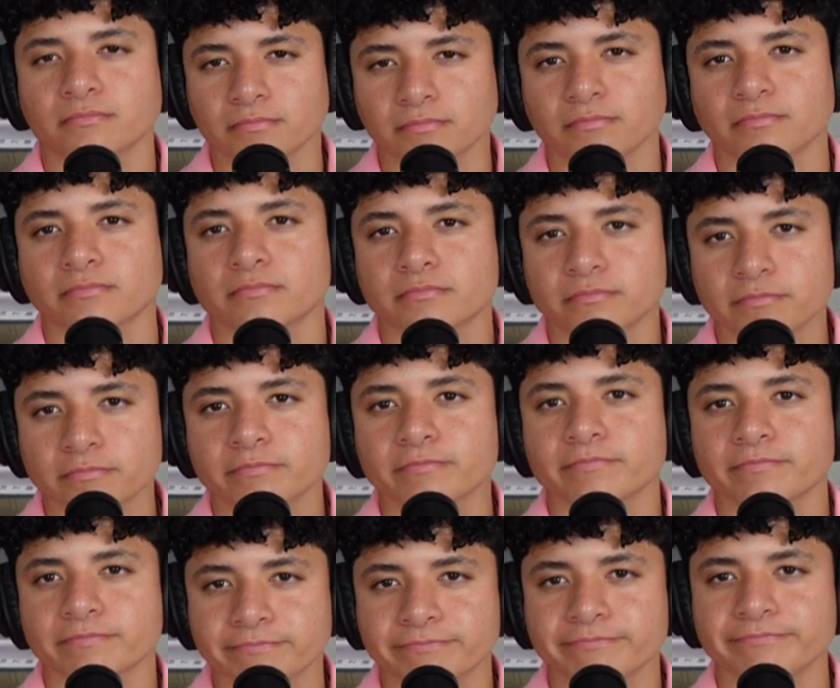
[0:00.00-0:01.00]

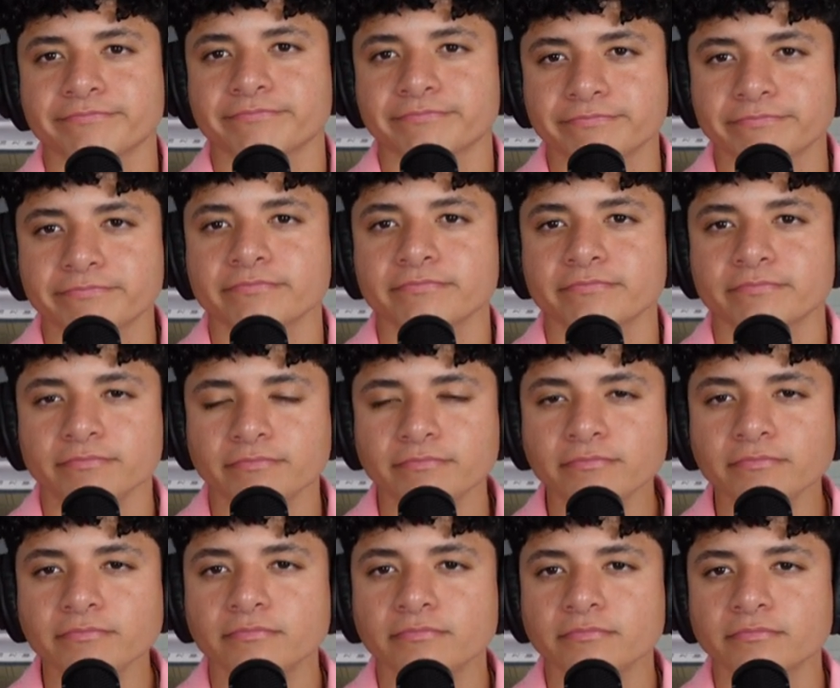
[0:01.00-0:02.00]

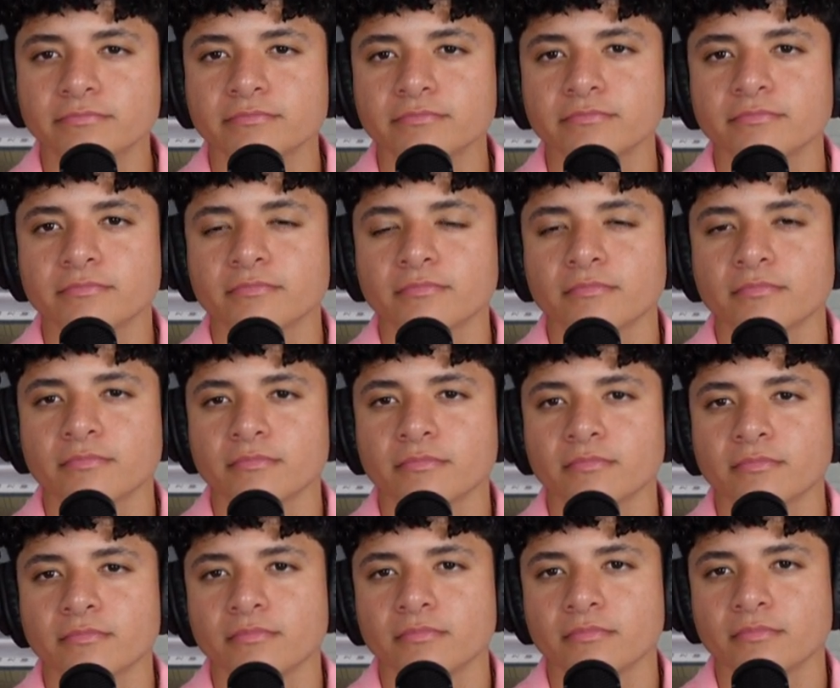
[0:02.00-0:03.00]

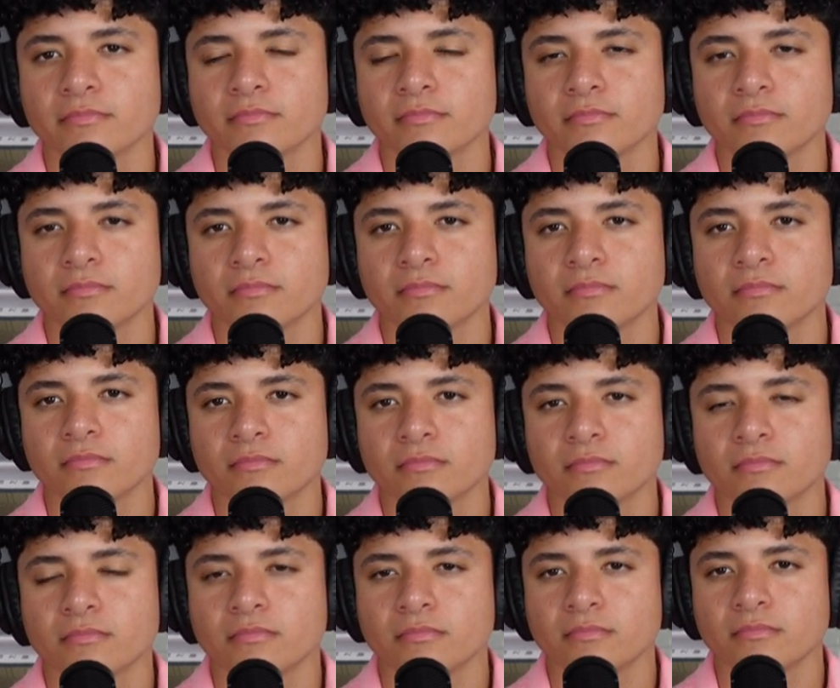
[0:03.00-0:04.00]
No words are spoken by the person on screen.